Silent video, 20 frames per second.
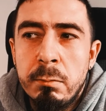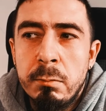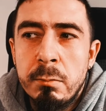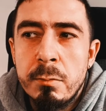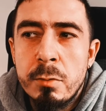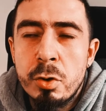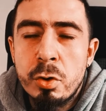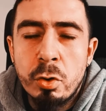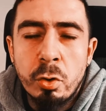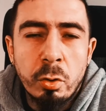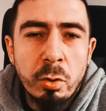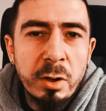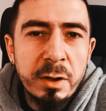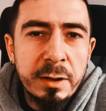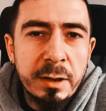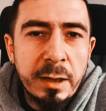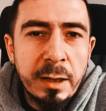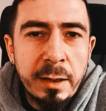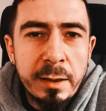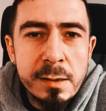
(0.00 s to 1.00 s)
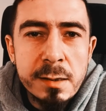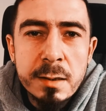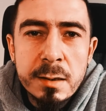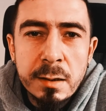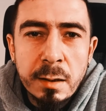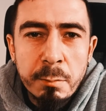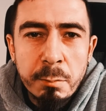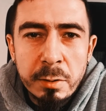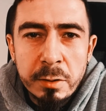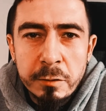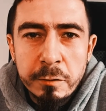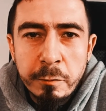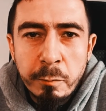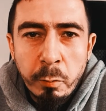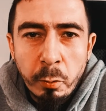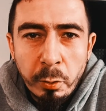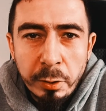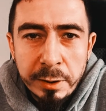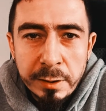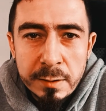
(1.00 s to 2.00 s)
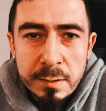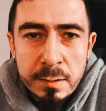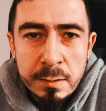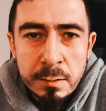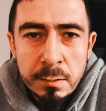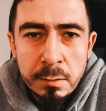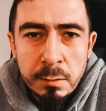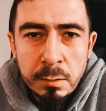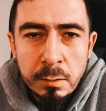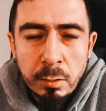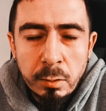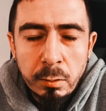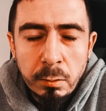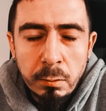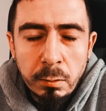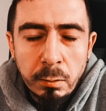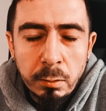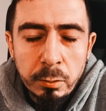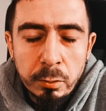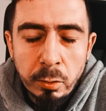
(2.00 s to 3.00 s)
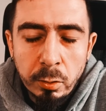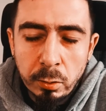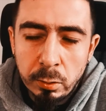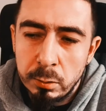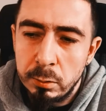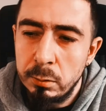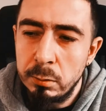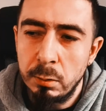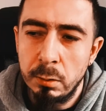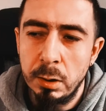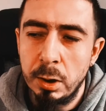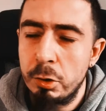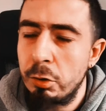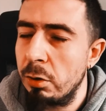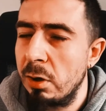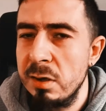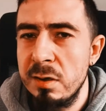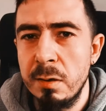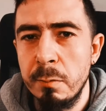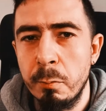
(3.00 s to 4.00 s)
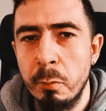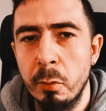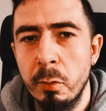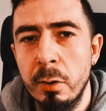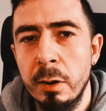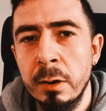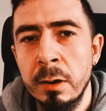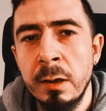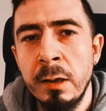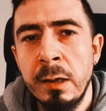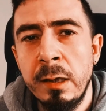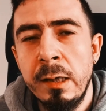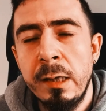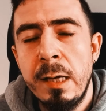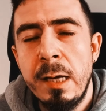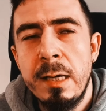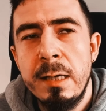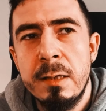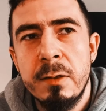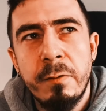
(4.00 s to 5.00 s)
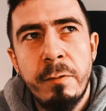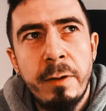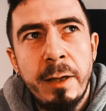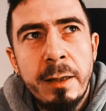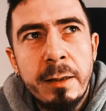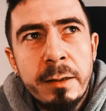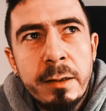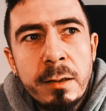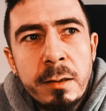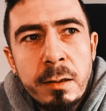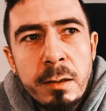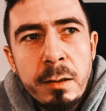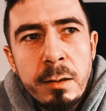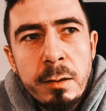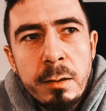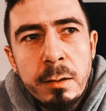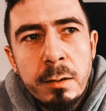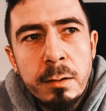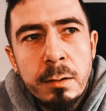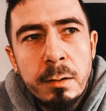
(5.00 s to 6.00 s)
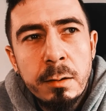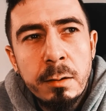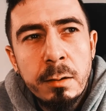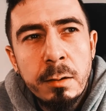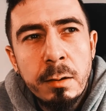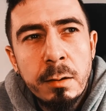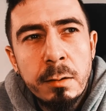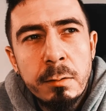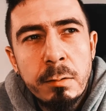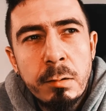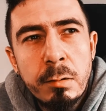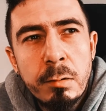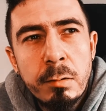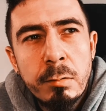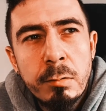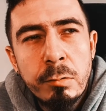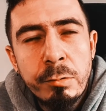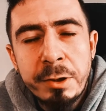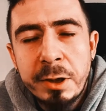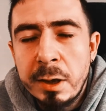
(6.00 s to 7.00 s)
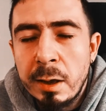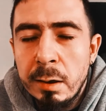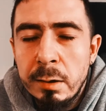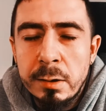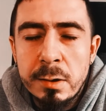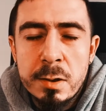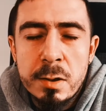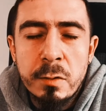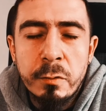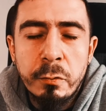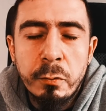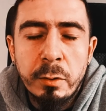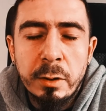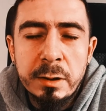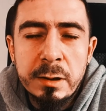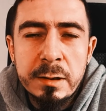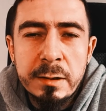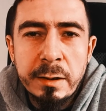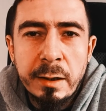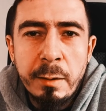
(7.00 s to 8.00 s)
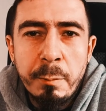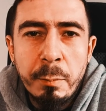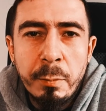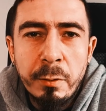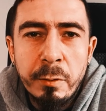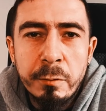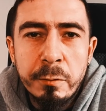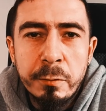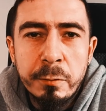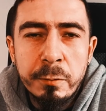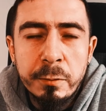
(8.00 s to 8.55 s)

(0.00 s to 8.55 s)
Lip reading: score the highest number of points on across the board is valid, regardless of what type of